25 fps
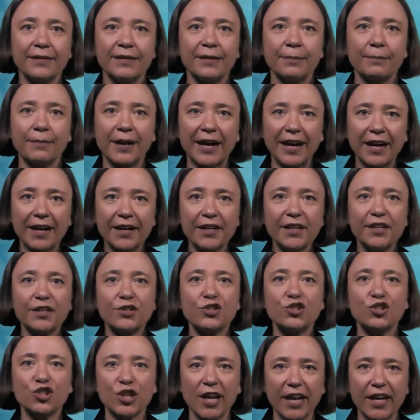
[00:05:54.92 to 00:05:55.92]
the
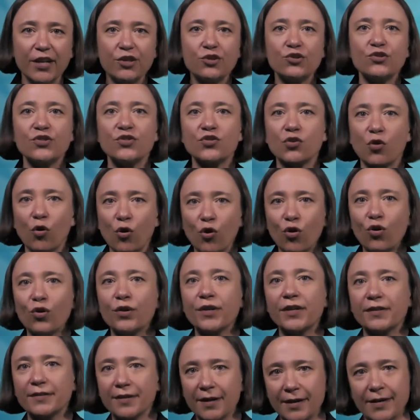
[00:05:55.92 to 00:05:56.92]
market changes
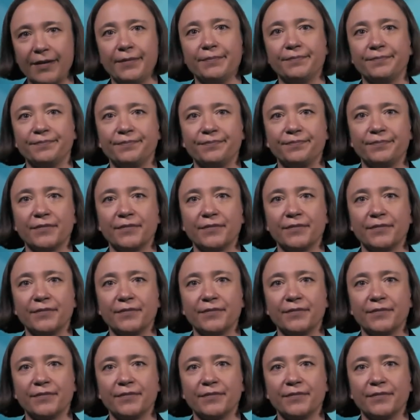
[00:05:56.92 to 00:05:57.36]
all the time.